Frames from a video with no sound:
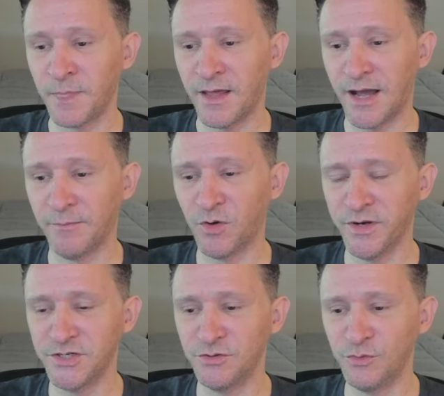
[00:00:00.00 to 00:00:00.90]
I'm
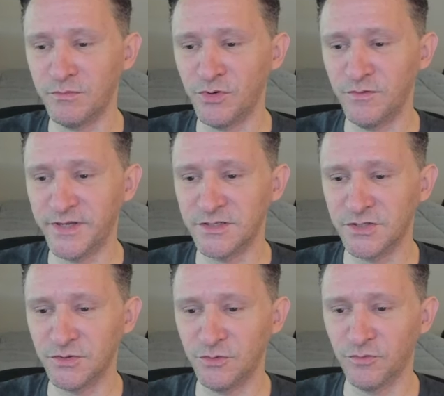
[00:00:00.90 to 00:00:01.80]
going to move
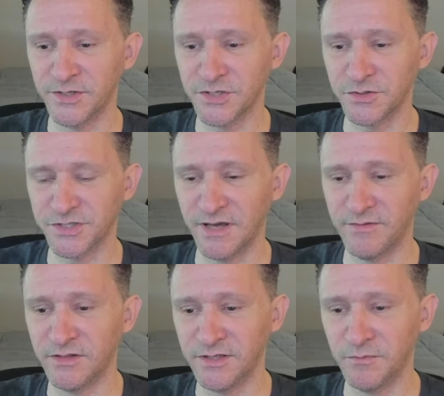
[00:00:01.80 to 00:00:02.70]
into register
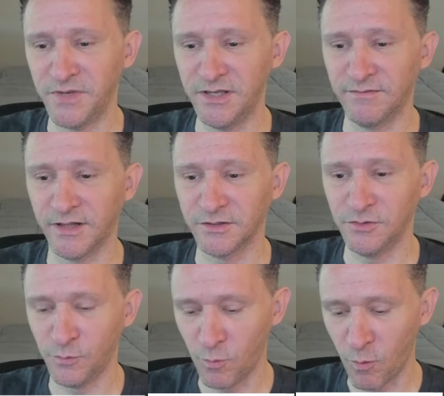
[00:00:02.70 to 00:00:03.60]
7 the immediate
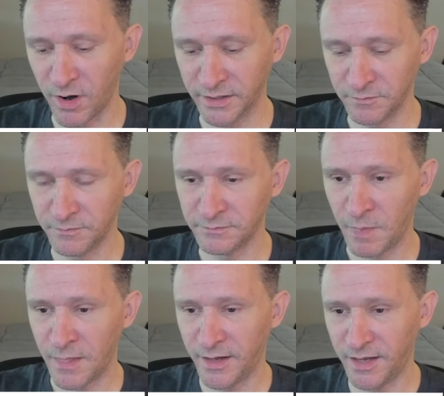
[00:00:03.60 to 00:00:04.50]
value 1,
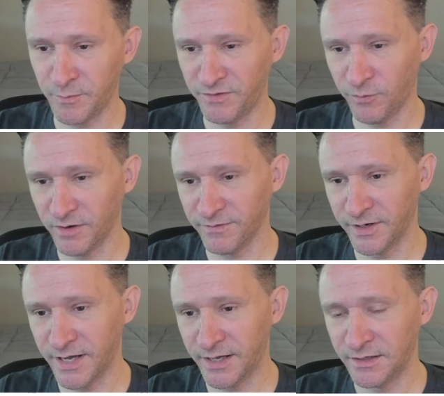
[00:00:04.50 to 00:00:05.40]
and before I
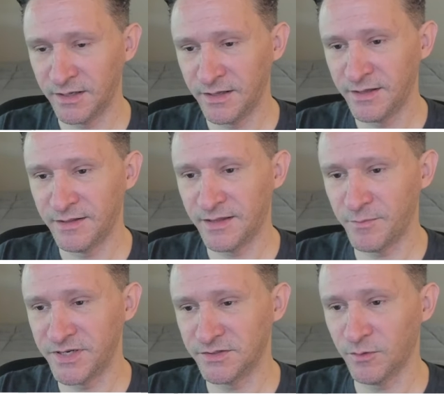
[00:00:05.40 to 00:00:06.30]
forget, that
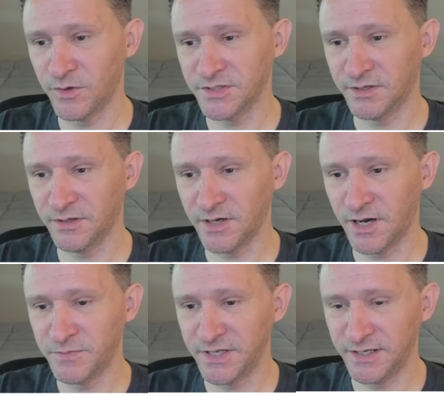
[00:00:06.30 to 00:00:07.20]
means I want to
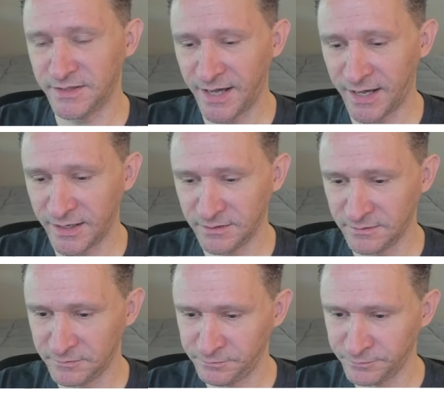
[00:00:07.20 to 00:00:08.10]
update that
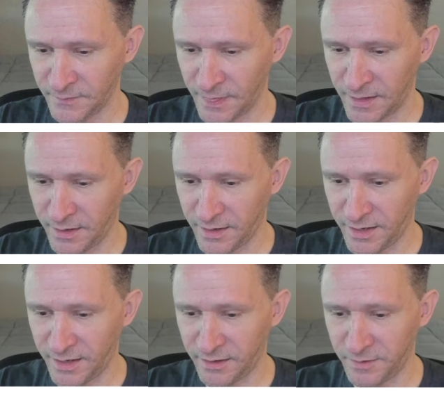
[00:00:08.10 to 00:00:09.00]

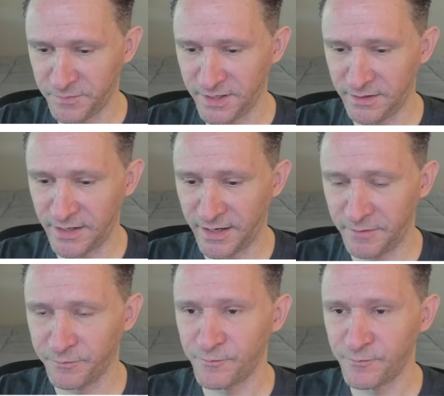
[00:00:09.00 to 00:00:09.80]
and update that.